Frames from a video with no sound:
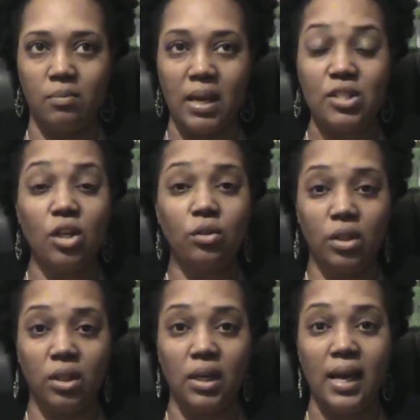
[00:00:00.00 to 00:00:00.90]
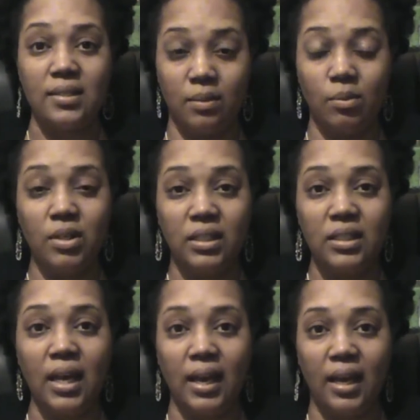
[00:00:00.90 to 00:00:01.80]
I told her, I I'm going to
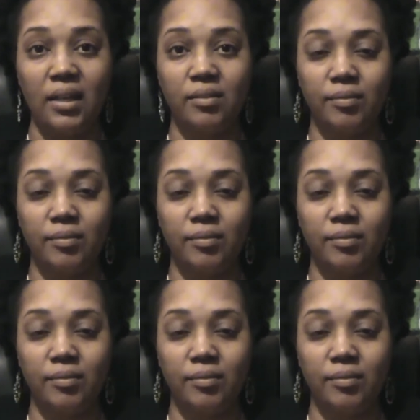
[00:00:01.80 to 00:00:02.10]
die.